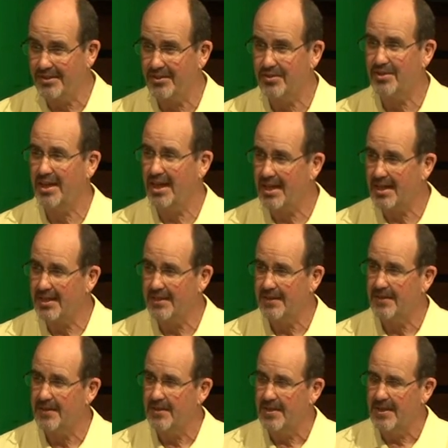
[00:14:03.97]
okay?
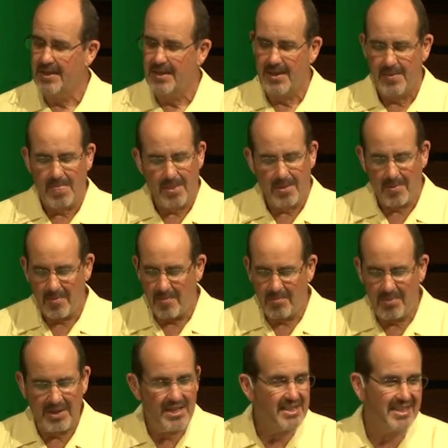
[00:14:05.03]

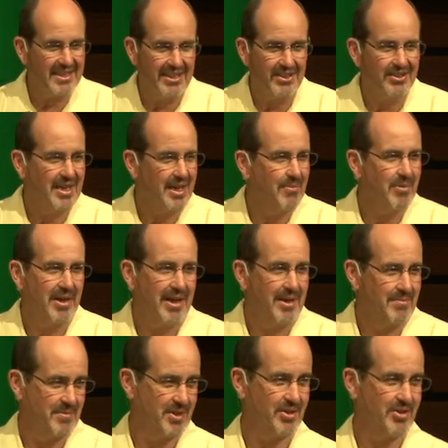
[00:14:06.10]
But it killed Abraham
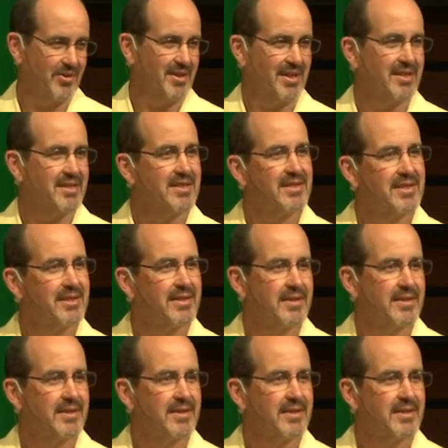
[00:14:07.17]
to do this.